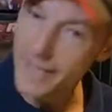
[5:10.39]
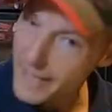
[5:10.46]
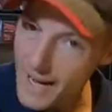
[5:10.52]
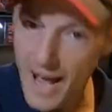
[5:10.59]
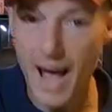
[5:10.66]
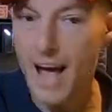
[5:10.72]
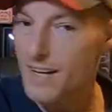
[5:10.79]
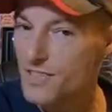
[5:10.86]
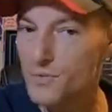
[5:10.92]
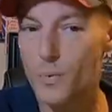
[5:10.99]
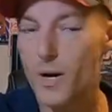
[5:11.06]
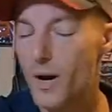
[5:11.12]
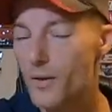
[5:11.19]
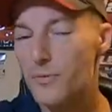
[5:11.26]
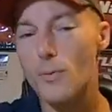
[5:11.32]
And I
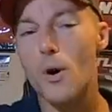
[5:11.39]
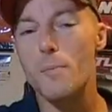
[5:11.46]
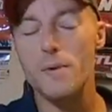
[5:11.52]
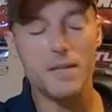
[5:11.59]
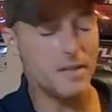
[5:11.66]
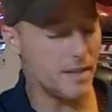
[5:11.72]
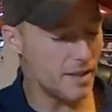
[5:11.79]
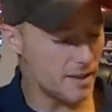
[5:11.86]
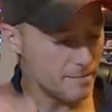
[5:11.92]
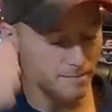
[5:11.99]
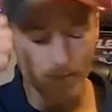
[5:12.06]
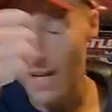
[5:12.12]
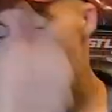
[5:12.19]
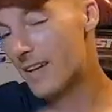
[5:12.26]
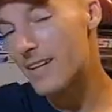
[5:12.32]
swear I'll throw them in here.
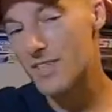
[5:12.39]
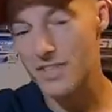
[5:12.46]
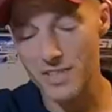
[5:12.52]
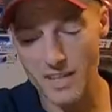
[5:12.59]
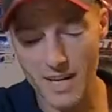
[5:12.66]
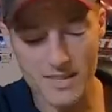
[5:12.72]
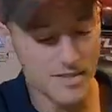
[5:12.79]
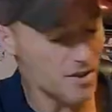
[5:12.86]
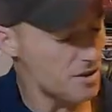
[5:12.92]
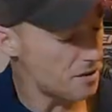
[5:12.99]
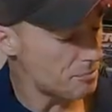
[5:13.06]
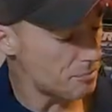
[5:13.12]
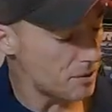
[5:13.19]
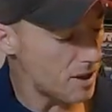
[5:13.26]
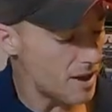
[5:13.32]
I'll get you guys a
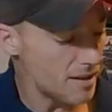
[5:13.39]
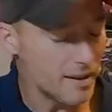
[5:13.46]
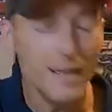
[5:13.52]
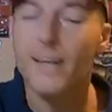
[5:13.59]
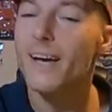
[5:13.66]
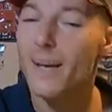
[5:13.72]
good plug.